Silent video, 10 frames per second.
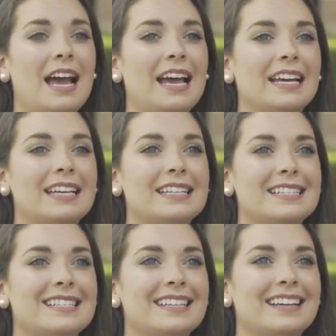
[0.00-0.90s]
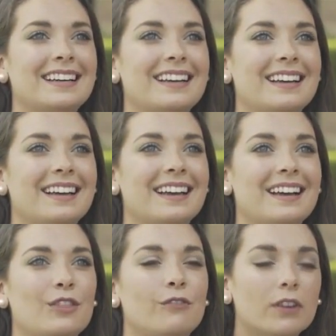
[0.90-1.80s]
And
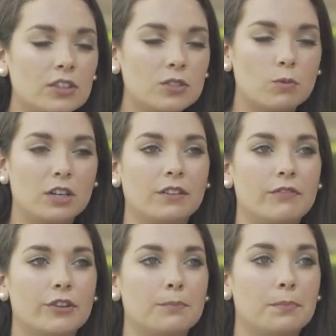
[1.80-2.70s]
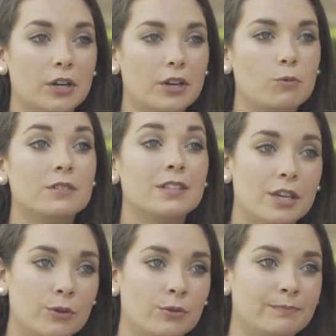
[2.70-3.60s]
the first word of their book was
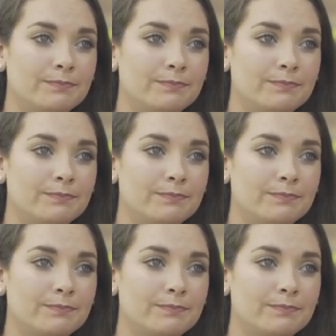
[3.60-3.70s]
you.